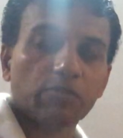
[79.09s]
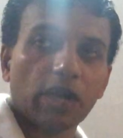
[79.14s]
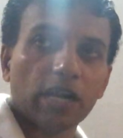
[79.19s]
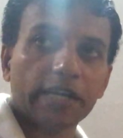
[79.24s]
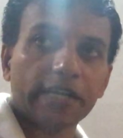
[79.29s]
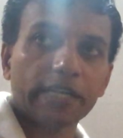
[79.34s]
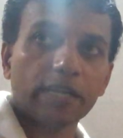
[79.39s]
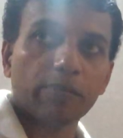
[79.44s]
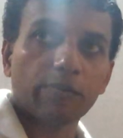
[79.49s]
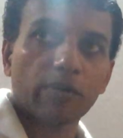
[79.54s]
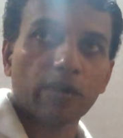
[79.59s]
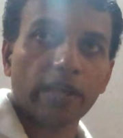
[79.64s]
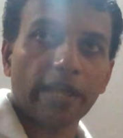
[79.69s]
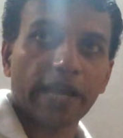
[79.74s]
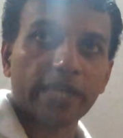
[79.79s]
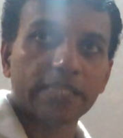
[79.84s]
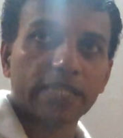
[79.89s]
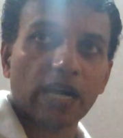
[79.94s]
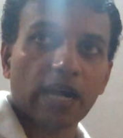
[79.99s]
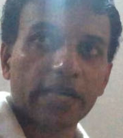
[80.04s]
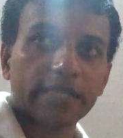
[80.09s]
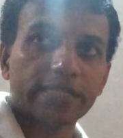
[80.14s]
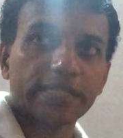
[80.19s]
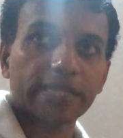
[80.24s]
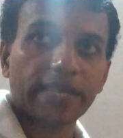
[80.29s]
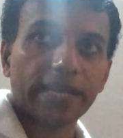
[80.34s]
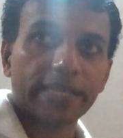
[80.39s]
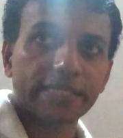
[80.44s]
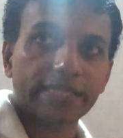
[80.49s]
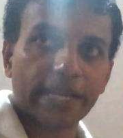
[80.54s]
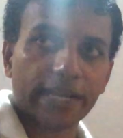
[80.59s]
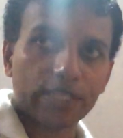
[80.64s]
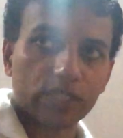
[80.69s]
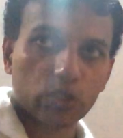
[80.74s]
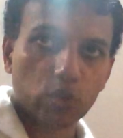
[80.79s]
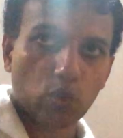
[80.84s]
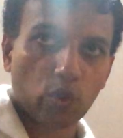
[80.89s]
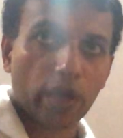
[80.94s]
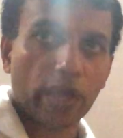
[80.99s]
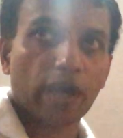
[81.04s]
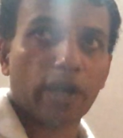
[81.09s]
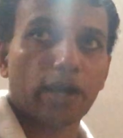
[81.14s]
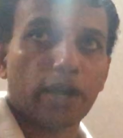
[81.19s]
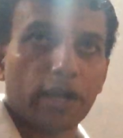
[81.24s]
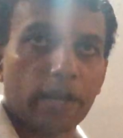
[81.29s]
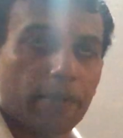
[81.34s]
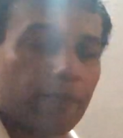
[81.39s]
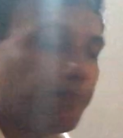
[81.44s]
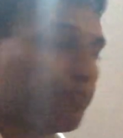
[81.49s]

multiple x, answer is x square.